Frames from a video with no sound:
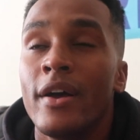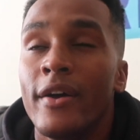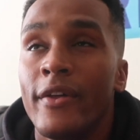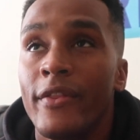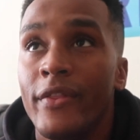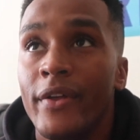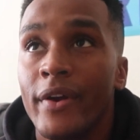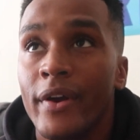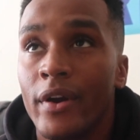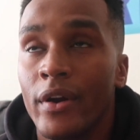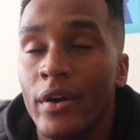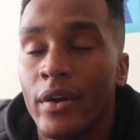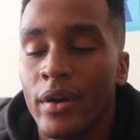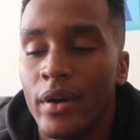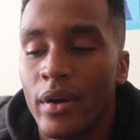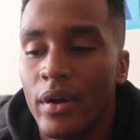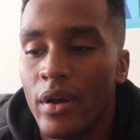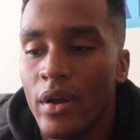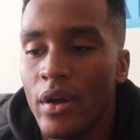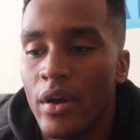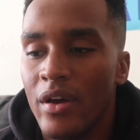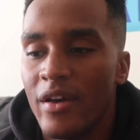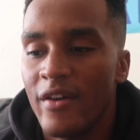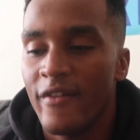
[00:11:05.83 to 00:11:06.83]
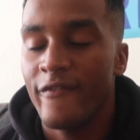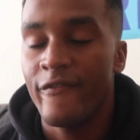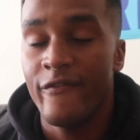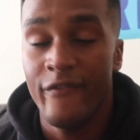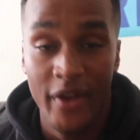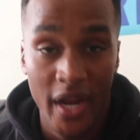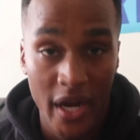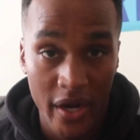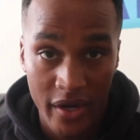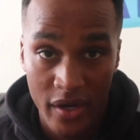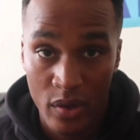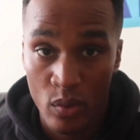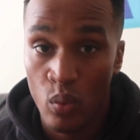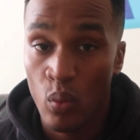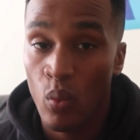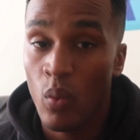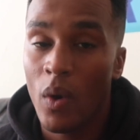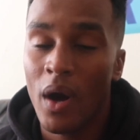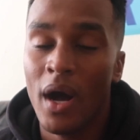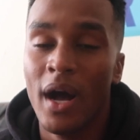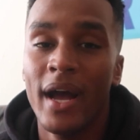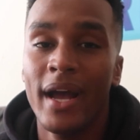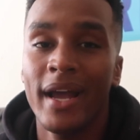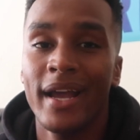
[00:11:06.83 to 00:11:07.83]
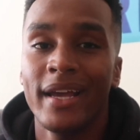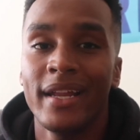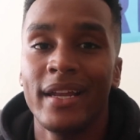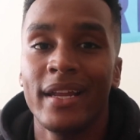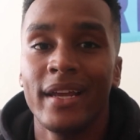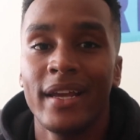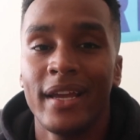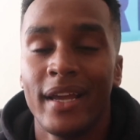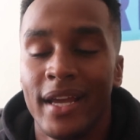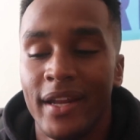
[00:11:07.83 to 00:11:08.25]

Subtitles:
They're very wide